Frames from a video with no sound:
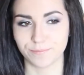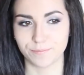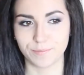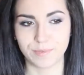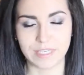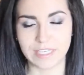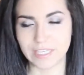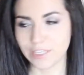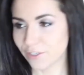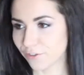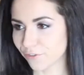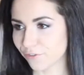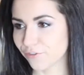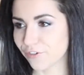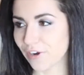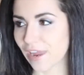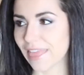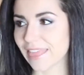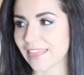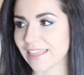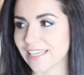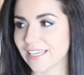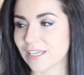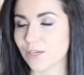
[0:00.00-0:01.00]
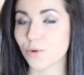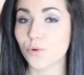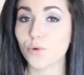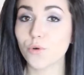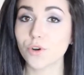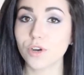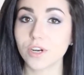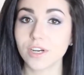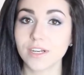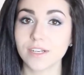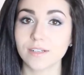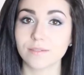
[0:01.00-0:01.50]
beginner friendly
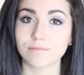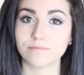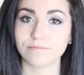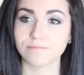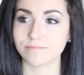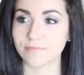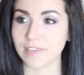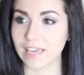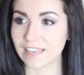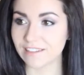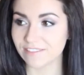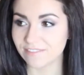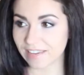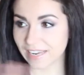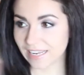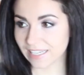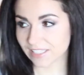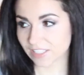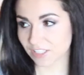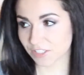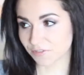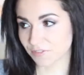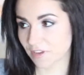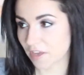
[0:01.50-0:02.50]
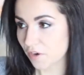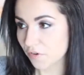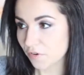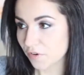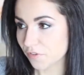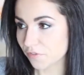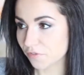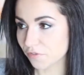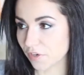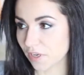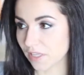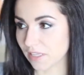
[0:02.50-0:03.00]
or advanced
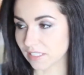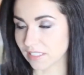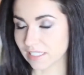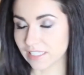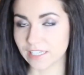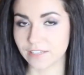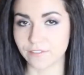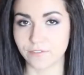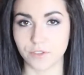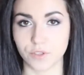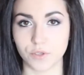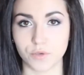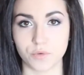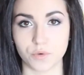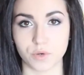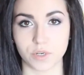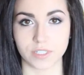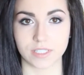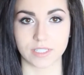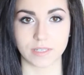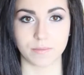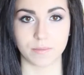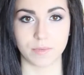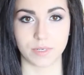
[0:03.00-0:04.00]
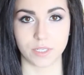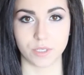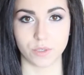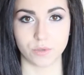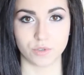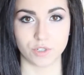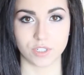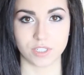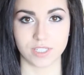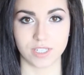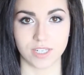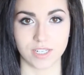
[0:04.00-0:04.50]
veteran friendly if you are somebody who
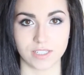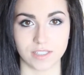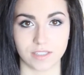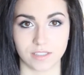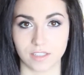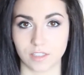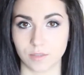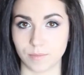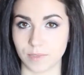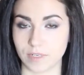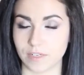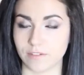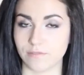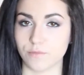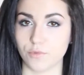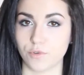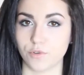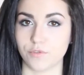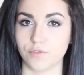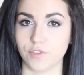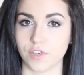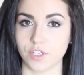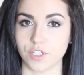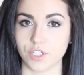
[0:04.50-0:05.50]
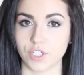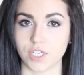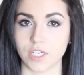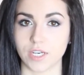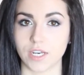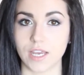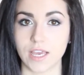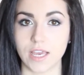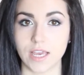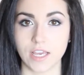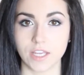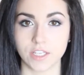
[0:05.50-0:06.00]
just needs a little bit of
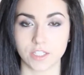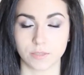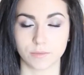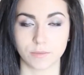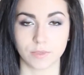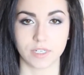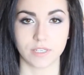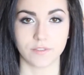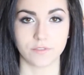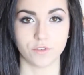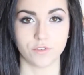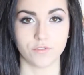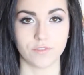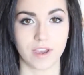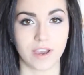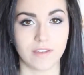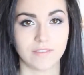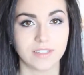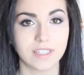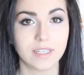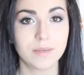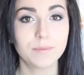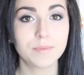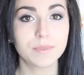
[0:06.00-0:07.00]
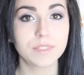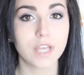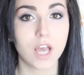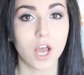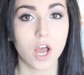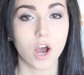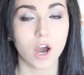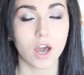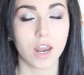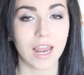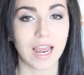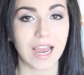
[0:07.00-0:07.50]
motivation. So I'm going to give you 5 tips
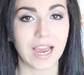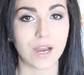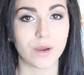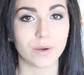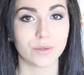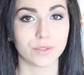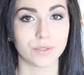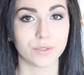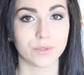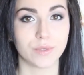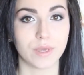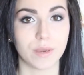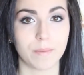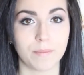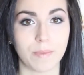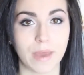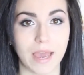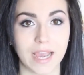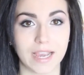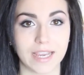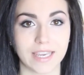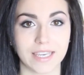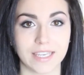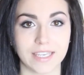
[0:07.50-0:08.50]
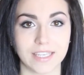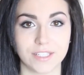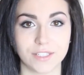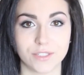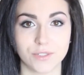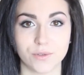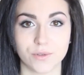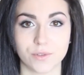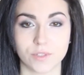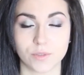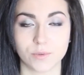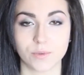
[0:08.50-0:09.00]
on how to get back
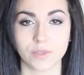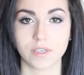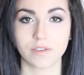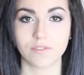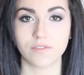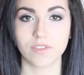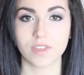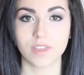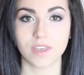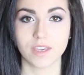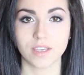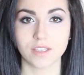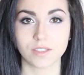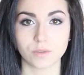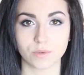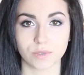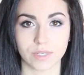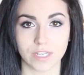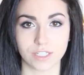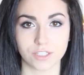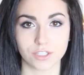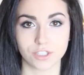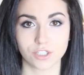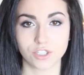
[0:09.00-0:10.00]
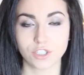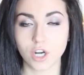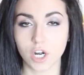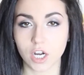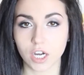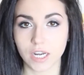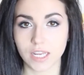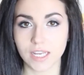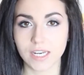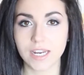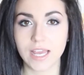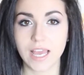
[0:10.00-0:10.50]
into the swing of things or get
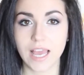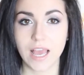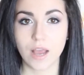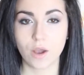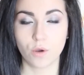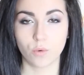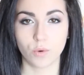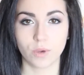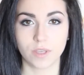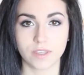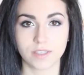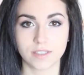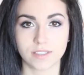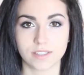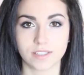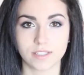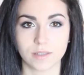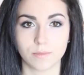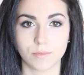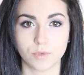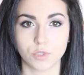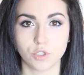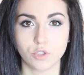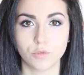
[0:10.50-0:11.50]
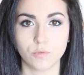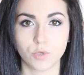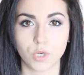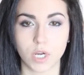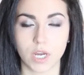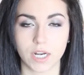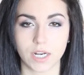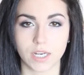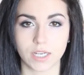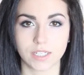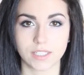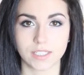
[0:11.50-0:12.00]
started with some new
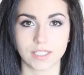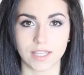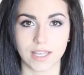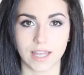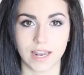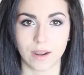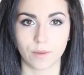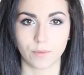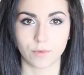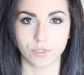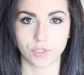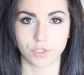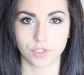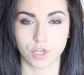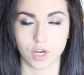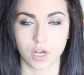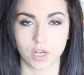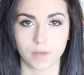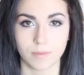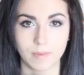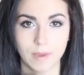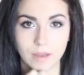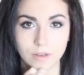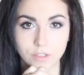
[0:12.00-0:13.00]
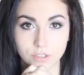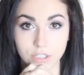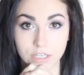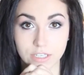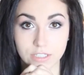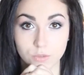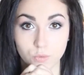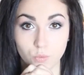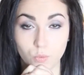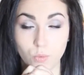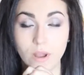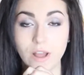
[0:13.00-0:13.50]
products that I want to talk about
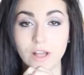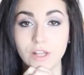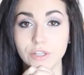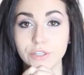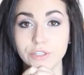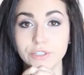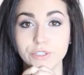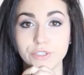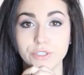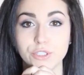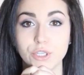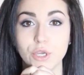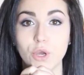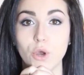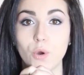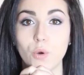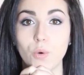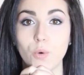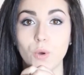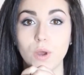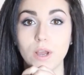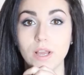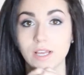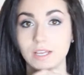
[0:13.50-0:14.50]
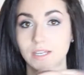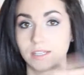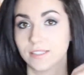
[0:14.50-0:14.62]
as well. So